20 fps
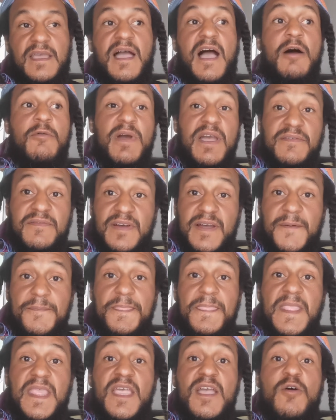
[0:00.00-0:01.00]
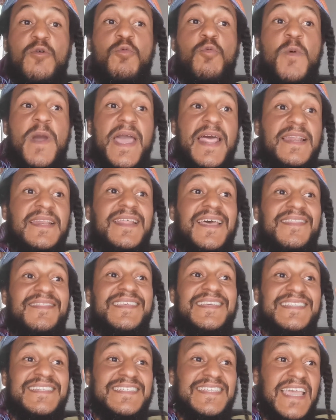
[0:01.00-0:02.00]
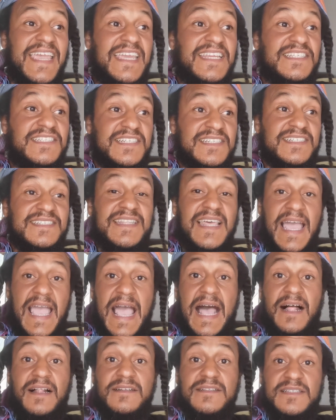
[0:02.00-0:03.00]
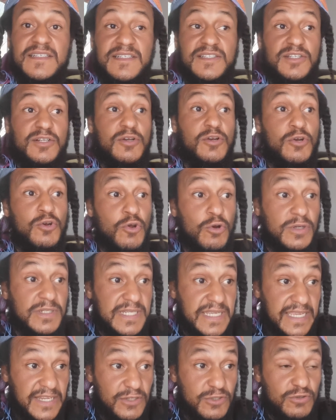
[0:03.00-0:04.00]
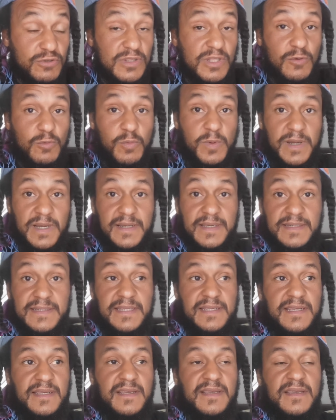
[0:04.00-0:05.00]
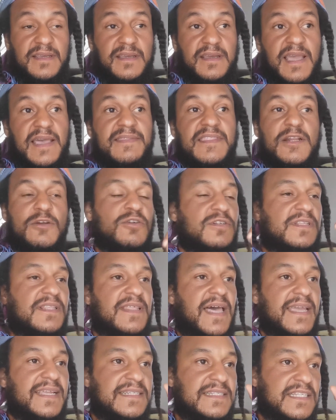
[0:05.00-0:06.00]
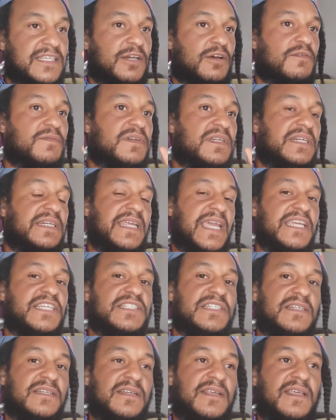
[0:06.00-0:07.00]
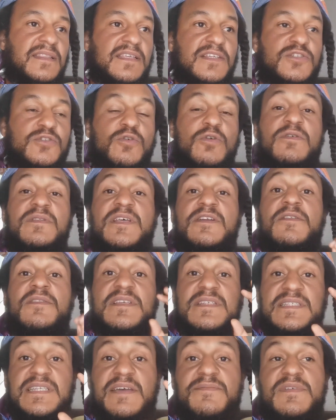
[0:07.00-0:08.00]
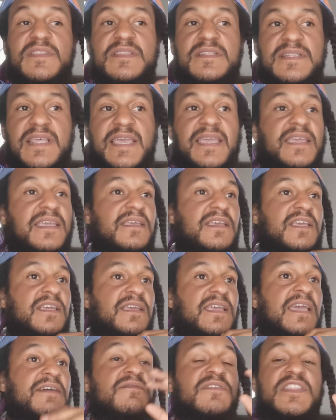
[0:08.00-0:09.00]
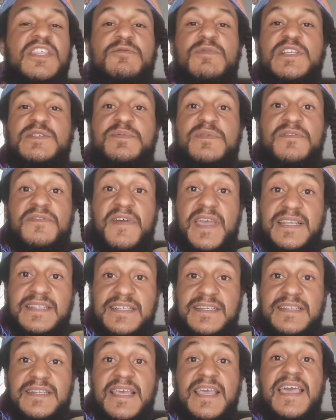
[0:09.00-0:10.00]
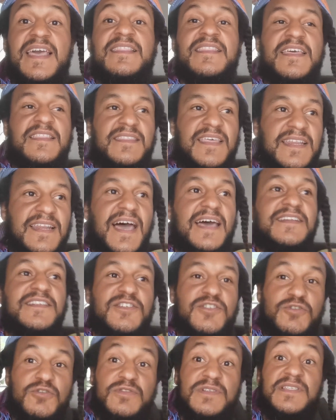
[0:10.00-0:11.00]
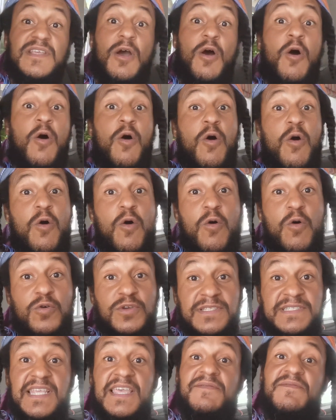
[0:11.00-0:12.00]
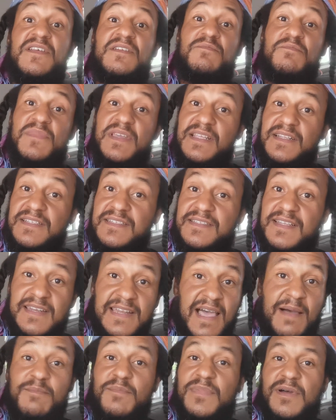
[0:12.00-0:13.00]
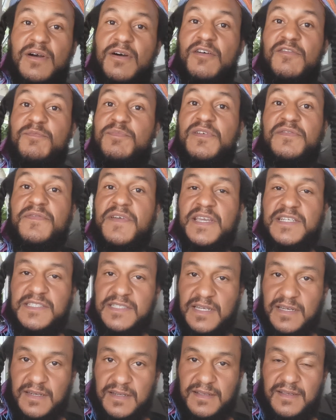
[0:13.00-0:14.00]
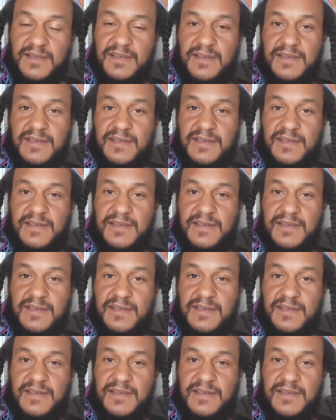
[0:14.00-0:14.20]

However, when the sages, the elders, looked into the word and they looked at the idea of creation and they saw that on the 7th day everything was perfected, they then understood to say, oh, 7 means the number of perfection.